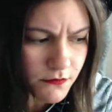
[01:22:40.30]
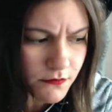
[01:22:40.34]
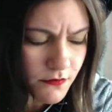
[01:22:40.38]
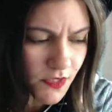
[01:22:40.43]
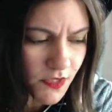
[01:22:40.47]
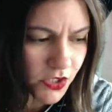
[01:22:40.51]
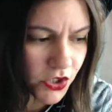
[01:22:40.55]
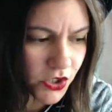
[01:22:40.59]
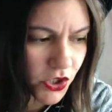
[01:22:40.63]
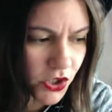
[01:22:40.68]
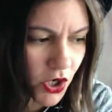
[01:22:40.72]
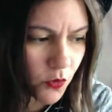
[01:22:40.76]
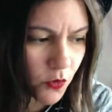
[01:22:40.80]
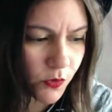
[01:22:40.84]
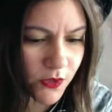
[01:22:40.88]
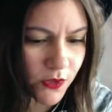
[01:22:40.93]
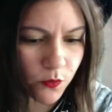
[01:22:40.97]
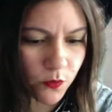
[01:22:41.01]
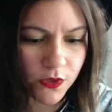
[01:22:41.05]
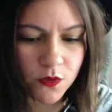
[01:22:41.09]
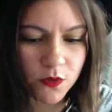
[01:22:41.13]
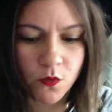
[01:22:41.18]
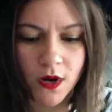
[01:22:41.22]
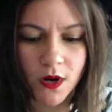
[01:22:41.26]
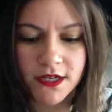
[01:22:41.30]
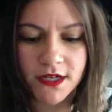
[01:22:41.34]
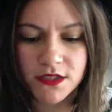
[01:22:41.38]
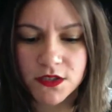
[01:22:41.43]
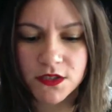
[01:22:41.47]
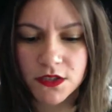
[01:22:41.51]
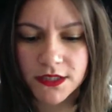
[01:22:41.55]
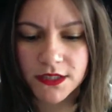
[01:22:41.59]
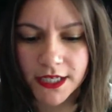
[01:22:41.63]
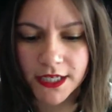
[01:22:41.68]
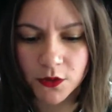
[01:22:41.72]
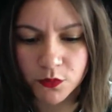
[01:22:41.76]
you know, when we want
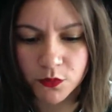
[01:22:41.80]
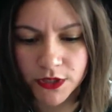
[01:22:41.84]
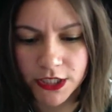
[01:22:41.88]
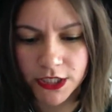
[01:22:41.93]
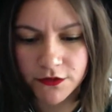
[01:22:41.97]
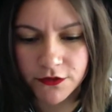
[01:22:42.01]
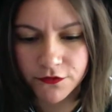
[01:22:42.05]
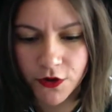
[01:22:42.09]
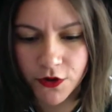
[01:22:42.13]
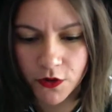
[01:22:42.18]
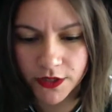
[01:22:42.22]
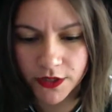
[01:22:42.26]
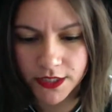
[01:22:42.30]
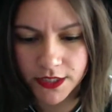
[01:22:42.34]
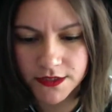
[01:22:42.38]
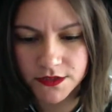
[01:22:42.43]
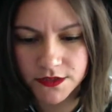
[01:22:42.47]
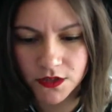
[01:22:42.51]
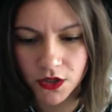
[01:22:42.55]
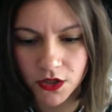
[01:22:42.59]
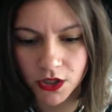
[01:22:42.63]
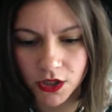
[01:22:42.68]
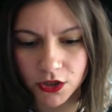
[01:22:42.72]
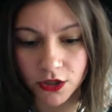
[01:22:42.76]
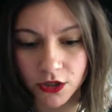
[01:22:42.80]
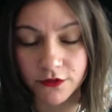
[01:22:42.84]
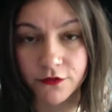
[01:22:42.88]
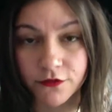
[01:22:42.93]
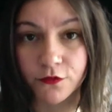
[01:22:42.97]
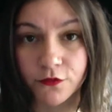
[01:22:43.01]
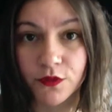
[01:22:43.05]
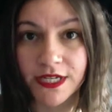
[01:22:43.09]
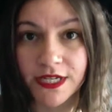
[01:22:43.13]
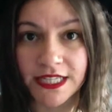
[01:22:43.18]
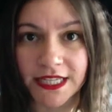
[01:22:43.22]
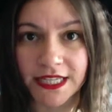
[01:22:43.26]
to like really focus on our
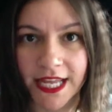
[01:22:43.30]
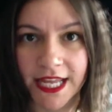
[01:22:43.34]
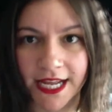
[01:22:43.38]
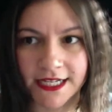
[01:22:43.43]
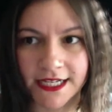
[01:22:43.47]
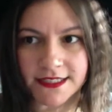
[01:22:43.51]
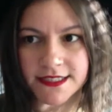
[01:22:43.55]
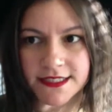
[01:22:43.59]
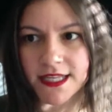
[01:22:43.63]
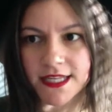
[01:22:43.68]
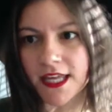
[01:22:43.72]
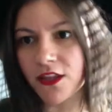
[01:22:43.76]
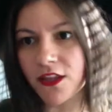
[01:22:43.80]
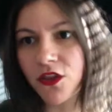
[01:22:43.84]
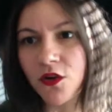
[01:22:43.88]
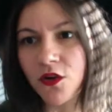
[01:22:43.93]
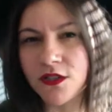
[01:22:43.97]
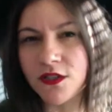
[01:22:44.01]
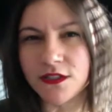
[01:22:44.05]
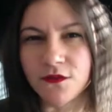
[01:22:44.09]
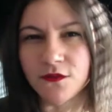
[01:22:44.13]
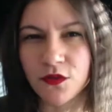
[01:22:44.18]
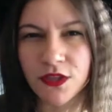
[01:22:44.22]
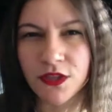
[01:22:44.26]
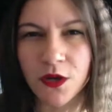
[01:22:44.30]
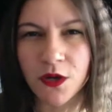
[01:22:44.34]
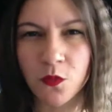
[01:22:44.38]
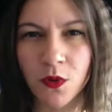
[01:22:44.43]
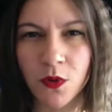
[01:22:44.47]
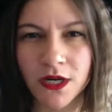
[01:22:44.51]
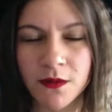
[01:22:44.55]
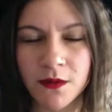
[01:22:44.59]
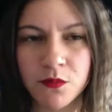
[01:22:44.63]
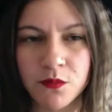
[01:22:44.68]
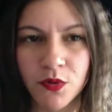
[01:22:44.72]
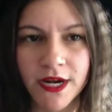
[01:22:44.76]
freelance and those of you that
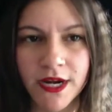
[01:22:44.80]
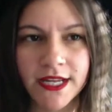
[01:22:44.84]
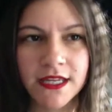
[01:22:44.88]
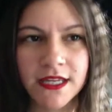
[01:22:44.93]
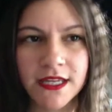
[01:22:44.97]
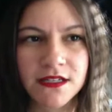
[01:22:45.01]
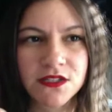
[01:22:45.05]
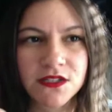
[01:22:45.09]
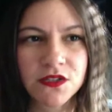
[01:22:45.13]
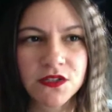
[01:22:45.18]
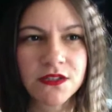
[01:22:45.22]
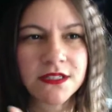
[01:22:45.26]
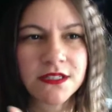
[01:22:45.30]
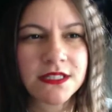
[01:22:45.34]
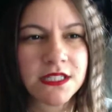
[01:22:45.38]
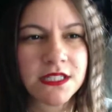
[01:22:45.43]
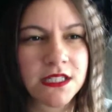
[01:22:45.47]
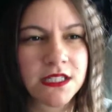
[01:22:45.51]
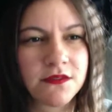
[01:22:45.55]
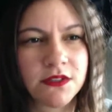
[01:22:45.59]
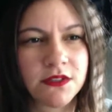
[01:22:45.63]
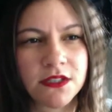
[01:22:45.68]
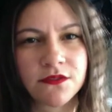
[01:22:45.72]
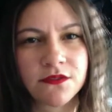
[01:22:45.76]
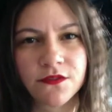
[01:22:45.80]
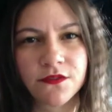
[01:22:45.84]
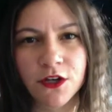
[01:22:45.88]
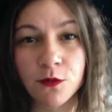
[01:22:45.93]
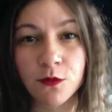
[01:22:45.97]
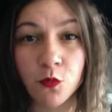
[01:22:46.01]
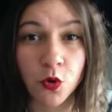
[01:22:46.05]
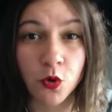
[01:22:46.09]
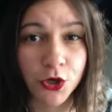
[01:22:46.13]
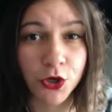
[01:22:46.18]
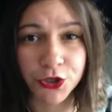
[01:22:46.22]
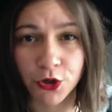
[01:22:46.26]
want to break into the TV, film,
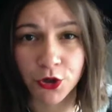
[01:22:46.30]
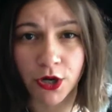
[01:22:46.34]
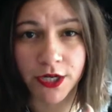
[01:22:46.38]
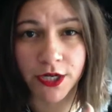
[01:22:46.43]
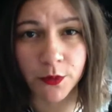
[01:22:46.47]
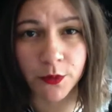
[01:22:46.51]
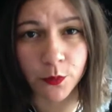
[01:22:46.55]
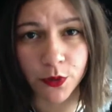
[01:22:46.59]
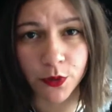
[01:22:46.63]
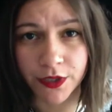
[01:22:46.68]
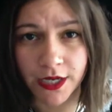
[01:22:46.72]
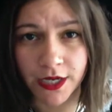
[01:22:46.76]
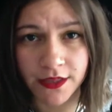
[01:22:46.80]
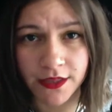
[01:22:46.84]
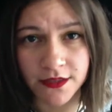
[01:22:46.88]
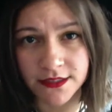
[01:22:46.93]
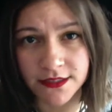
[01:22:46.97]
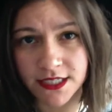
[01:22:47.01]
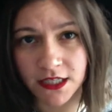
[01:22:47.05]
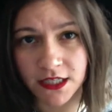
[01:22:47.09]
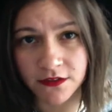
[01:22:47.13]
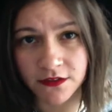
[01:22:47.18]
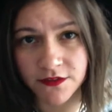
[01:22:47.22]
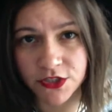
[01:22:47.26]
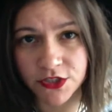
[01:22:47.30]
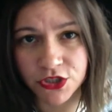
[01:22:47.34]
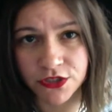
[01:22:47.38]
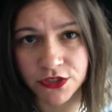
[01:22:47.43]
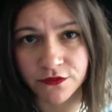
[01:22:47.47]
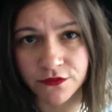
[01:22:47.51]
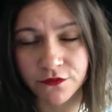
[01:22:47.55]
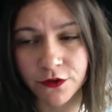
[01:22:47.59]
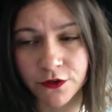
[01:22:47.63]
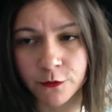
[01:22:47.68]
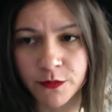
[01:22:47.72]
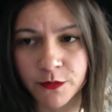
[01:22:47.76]
or you're already working in the television
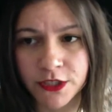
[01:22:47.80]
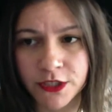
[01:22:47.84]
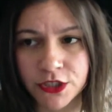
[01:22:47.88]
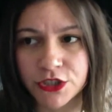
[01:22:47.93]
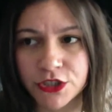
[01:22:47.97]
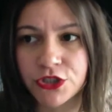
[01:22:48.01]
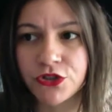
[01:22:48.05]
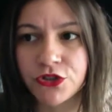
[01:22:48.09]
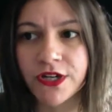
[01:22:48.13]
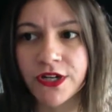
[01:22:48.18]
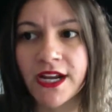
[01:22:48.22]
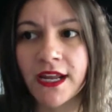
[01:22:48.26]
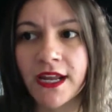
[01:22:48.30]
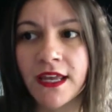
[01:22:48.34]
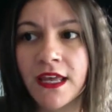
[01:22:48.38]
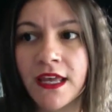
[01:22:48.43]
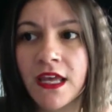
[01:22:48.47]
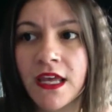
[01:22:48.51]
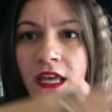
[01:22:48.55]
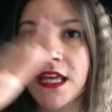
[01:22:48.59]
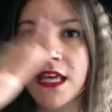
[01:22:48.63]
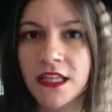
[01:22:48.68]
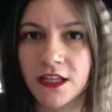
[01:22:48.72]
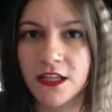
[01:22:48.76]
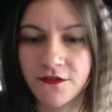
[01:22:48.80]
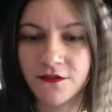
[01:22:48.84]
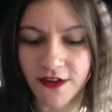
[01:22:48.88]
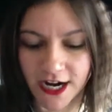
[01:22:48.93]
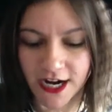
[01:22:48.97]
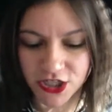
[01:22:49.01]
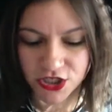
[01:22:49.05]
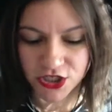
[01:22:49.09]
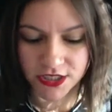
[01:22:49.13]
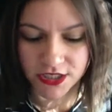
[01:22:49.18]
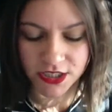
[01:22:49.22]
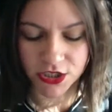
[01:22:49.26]
and film industry, the
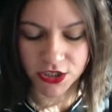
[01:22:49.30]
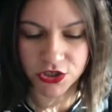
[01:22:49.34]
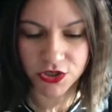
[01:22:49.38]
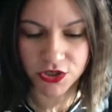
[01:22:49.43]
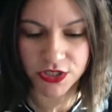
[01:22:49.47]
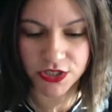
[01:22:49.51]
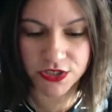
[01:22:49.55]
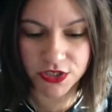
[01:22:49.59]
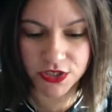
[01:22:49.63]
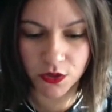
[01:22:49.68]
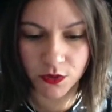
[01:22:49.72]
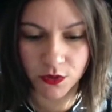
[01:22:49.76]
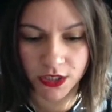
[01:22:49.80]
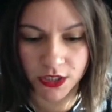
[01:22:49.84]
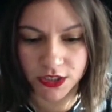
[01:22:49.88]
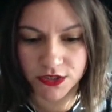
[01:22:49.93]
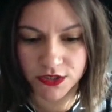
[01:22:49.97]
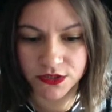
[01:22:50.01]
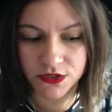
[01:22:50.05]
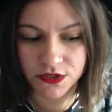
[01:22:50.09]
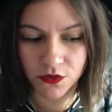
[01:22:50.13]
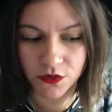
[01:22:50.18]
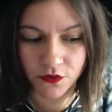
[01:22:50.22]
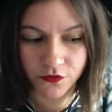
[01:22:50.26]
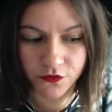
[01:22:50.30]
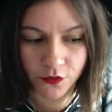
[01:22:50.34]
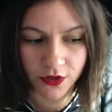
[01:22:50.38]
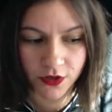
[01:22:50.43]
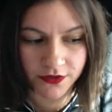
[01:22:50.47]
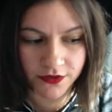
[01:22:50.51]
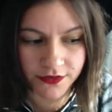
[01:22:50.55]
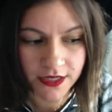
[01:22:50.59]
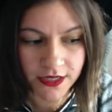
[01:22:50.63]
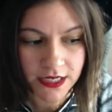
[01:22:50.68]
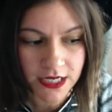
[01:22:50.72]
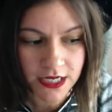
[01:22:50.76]
fashion industry, so on and so
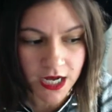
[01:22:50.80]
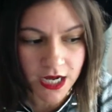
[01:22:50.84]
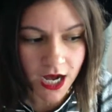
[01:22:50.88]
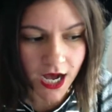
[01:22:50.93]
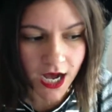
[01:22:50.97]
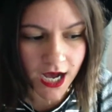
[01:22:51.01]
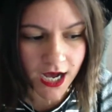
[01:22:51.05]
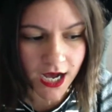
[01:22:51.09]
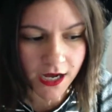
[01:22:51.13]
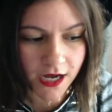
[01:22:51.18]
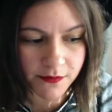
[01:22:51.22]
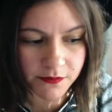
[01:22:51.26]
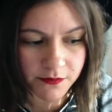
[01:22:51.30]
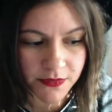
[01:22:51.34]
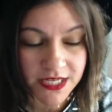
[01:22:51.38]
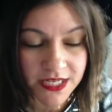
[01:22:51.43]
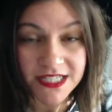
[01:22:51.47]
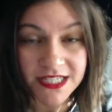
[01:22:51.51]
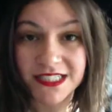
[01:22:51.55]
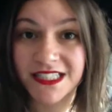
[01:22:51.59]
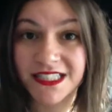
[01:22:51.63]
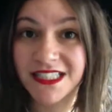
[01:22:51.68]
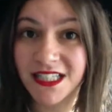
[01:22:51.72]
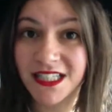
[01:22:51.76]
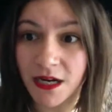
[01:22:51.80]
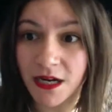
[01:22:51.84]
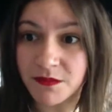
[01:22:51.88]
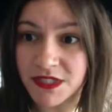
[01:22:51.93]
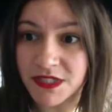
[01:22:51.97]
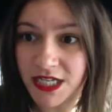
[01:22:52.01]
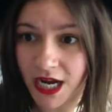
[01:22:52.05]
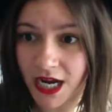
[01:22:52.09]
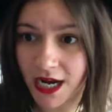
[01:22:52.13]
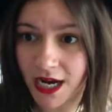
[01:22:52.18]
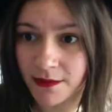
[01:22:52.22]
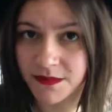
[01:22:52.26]
forth, um,
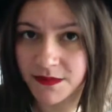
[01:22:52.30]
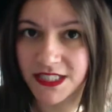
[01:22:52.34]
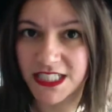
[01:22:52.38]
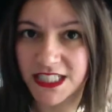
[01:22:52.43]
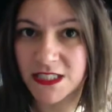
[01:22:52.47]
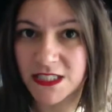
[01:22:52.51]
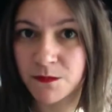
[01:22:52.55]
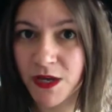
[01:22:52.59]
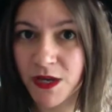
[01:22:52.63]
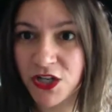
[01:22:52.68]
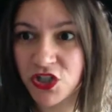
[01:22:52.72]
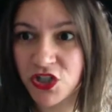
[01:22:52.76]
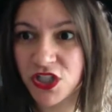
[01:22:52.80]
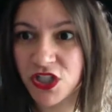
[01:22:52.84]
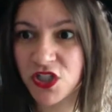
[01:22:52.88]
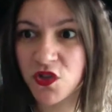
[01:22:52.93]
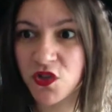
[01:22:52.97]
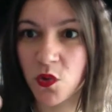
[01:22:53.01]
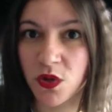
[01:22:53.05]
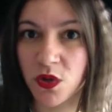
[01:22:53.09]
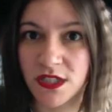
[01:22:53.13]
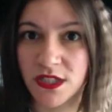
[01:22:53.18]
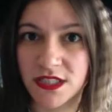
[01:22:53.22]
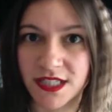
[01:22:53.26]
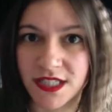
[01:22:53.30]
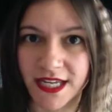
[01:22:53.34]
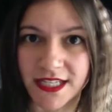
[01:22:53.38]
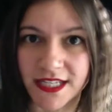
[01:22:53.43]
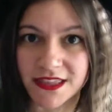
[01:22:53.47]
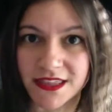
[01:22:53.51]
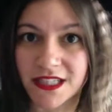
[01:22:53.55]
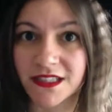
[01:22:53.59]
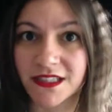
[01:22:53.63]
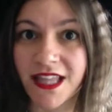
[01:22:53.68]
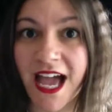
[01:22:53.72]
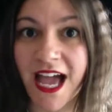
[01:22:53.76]
sometimes especially towards like
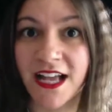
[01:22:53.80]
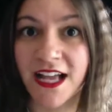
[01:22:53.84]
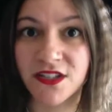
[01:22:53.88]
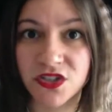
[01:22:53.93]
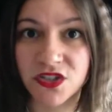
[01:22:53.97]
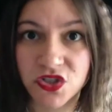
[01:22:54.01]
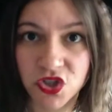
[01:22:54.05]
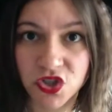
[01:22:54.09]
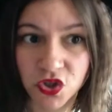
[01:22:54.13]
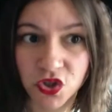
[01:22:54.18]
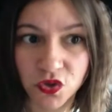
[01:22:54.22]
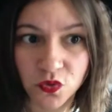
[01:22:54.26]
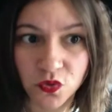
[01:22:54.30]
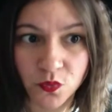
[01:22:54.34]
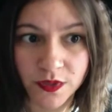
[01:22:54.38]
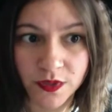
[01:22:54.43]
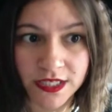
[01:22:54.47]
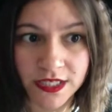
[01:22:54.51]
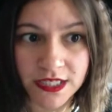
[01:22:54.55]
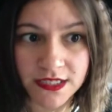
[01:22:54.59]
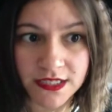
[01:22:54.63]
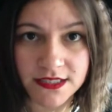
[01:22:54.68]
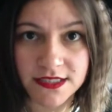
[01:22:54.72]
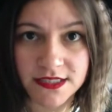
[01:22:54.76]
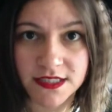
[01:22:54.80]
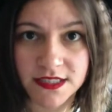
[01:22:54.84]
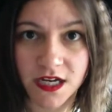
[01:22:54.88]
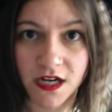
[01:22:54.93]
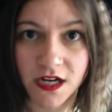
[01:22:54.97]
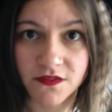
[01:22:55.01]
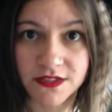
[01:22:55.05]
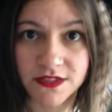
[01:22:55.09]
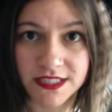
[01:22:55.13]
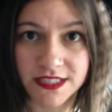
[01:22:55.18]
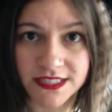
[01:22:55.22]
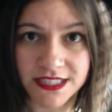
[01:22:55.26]
the last two weeks
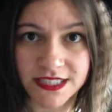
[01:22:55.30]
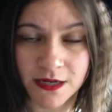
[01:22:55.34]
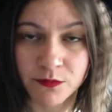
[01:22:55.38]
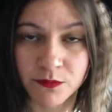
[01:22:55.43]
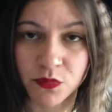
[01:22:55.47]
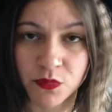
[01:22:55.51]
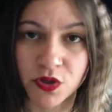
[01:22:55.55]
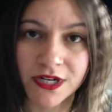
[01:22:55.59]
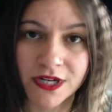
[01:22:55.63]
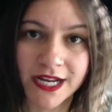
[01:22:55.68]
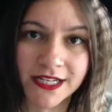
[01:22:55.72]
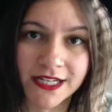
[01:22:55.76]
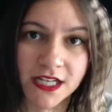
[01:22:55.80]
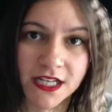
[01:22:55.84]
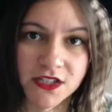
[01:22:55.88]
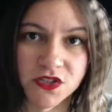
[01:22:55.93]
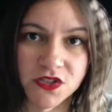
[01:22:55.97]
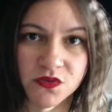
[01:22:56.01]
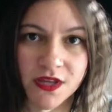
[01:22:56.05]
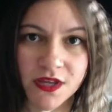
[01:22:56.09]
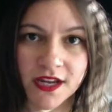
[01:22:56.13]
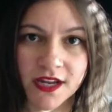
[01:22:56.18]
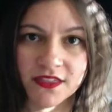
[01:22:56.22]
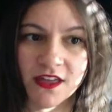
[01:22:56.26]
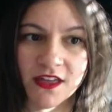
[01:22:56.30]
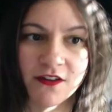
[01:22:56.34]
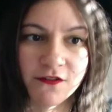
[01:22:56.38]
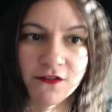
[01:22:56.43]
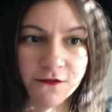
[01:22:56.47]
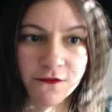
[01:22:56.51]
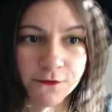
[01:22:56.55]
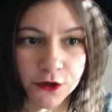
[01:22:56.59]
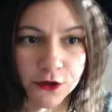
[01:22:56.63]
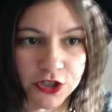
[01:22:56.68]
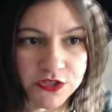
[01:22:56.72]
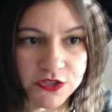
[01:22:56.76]
of december and into like that
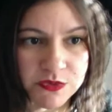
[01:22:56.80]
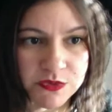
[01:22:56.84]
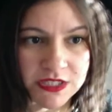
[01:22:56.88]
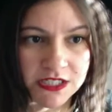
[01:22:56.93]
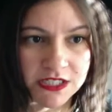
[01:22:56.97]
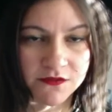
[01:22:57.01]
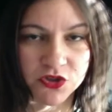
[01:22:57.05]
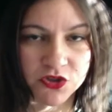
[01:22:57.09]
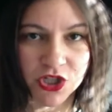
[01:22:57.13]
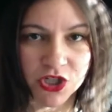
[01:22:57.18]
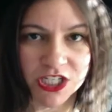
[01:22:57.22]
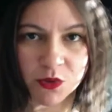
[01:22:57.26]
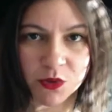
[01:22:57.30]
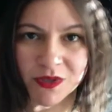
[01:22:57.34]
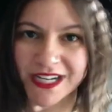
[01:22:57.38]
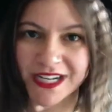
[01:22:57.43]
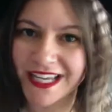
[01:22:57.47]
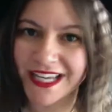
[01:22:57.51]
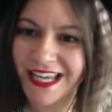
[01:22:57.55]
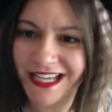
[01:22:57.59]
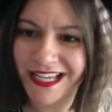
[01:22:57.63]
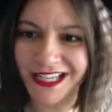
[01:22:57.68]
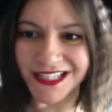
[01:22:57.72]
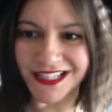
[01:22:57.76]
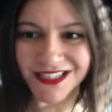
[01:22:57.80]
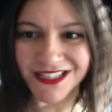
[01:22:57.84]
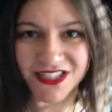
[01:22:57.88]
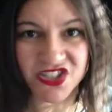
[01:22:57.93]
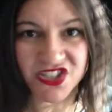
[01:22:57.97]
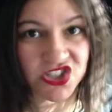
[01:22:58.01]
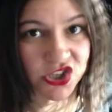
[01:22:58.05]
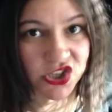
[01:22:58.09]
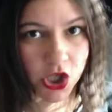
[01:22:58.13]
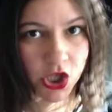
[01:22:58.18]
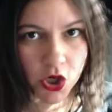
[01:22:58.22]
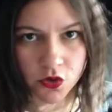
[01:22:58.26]
first week of january it gets
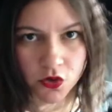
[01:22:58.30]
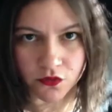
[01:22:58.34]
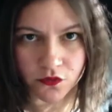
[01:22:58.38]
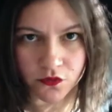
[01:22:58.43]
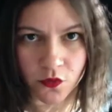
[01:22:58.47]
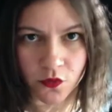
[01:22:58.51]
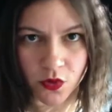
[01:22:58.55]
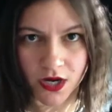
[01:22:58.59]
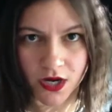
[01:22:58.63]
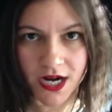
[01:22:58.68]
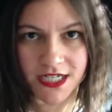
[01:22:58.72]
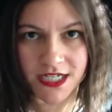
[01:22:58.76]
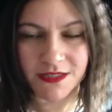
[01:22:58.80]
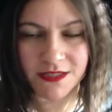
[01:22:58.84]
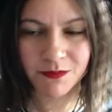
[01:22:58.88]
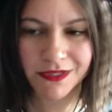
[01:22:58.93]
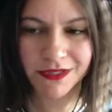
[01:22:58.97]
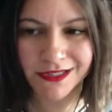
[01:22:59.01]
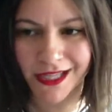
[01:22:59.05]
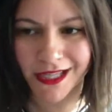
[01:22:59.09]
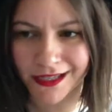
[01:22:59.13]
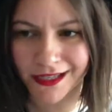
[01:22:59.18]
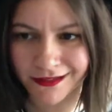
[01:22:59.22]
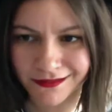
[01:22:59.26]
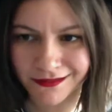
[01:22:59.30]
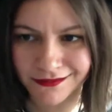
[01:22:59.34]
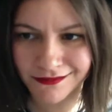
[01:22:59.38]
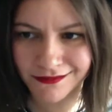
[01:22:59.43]
slow for us but like